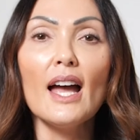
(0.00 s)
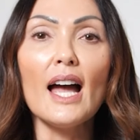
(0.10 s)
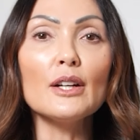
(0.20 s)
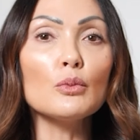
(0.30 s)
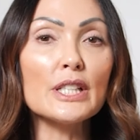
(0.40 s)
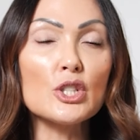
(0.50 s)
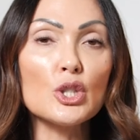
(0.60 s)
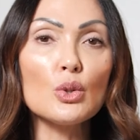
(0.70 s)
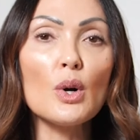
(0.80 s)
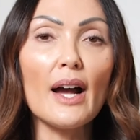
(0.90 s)
and we
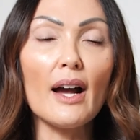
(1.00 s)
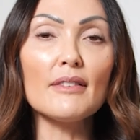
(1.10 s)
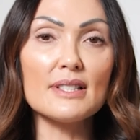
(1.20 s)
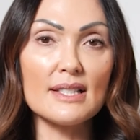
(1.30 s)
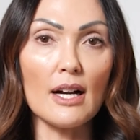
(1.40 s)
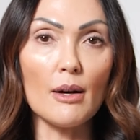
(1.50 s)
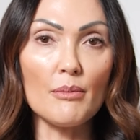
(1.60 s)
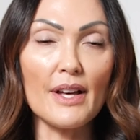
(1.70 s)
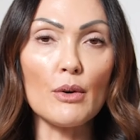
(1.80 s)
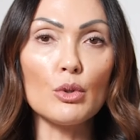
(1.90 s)
do have
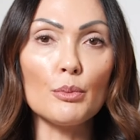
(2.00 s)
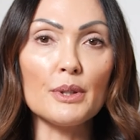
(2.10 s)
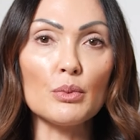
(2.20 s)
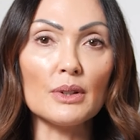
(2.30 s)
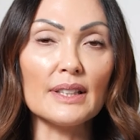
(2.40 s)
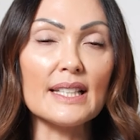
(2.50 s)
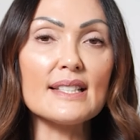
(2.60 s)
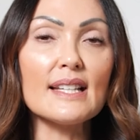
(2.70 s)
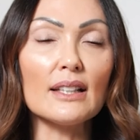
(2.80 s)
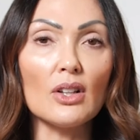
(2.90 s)
some that will be
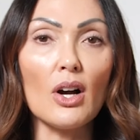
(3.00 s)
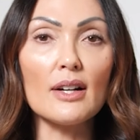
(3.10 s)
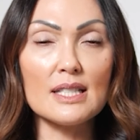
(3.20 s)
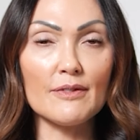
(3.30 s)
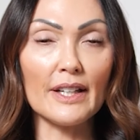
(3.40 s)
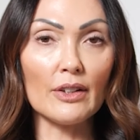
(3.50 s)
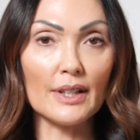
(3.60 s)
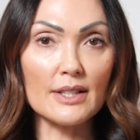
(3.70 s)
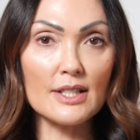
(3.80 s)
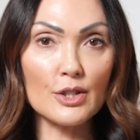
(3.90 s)
releasing lots
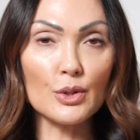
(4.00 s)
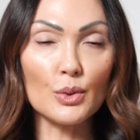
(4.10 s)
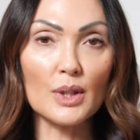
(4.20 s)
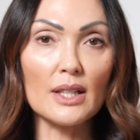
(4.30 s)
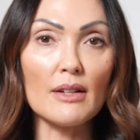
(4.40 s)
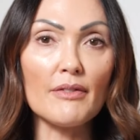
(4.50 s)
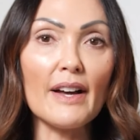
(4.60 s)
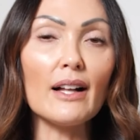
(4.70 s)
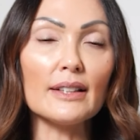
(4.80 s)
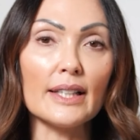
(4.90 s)
very soon in the
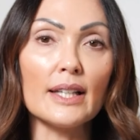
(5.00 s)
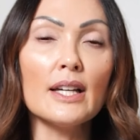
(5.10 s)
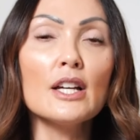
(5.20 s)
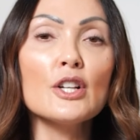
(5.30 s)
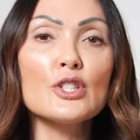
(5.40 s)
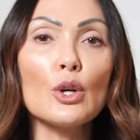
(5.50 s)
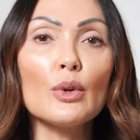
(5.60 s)
valley. So